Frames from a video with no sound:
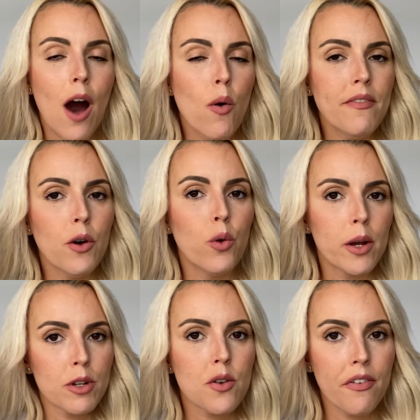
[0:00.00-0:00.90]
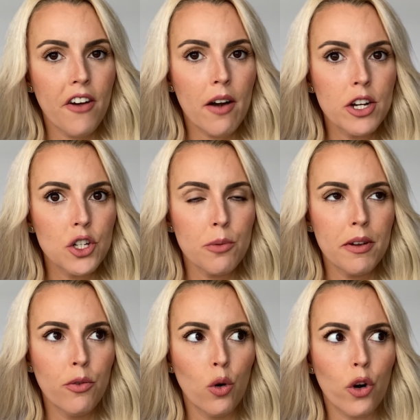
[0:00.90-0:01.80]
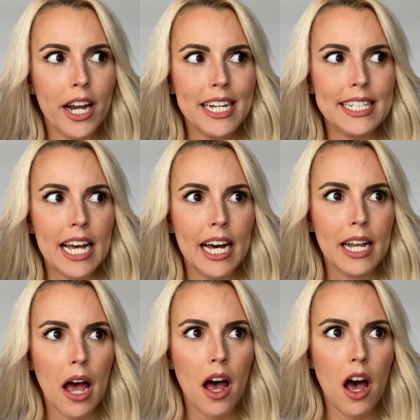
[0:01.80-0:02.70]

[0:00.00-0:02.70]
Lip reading: However, what I was referring to before is that